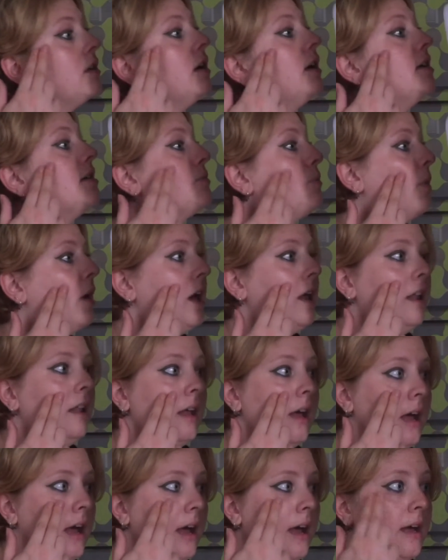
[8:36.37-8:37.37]
as
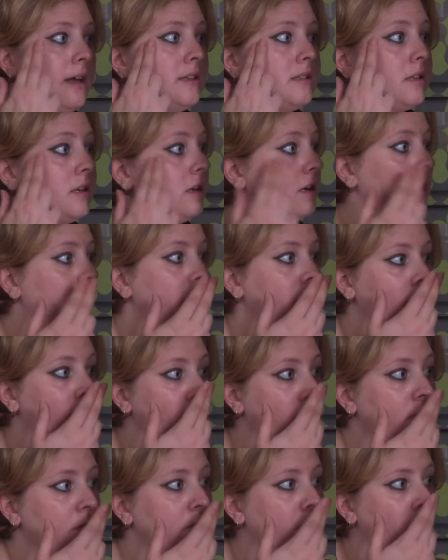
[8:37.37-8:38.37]
well as,
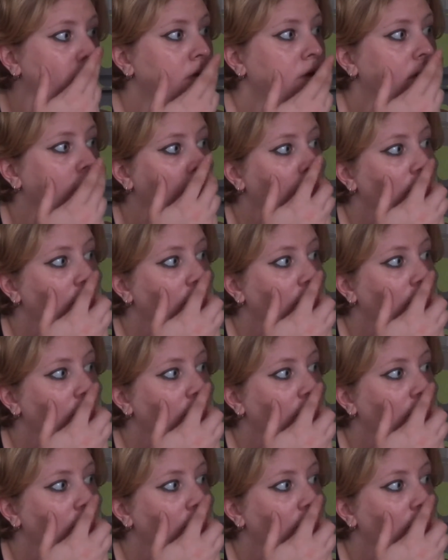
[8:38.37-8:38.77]
ooh.